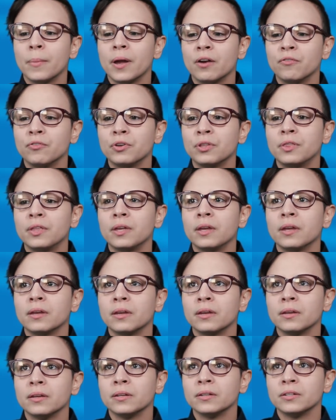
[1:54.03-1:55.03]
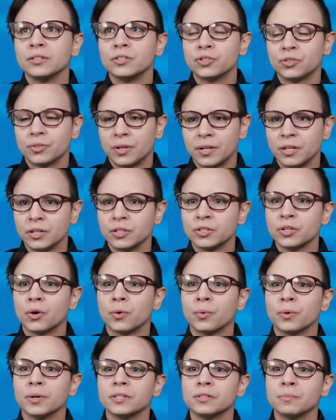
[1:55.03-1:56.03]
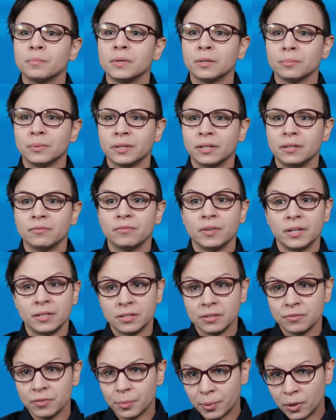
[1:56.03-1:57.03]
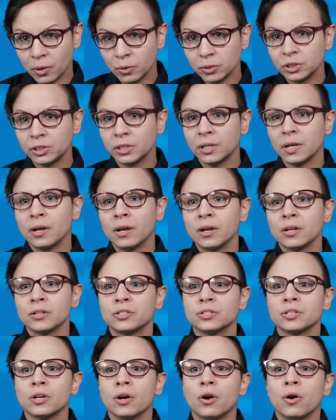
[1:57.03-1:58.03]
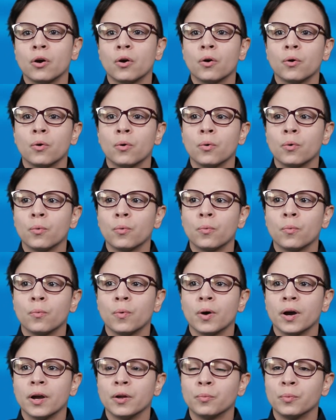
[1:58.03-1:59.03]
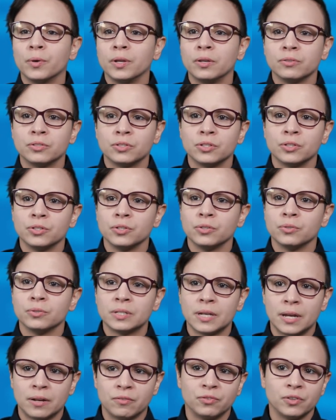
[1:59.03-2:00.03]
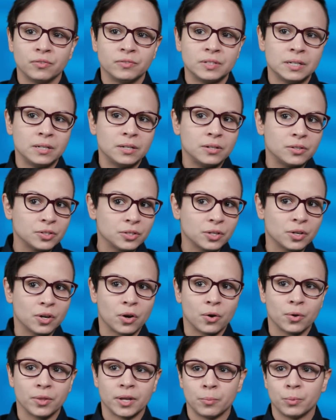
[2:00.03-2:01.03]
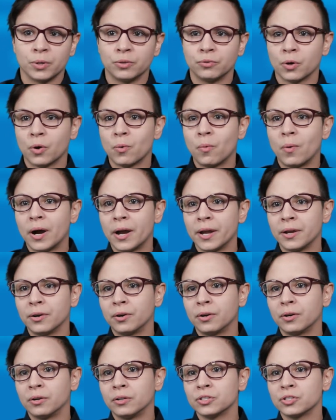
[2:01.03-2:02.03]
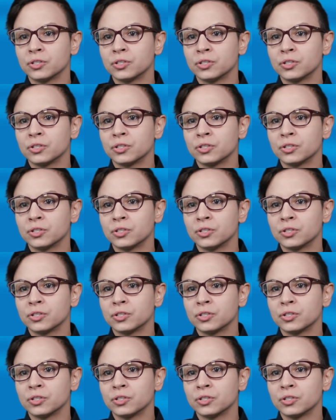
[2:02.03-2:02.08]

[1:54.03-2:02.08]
Everything is trending towards minimally invasive approach. So what we used to do 10-15 years ago that would require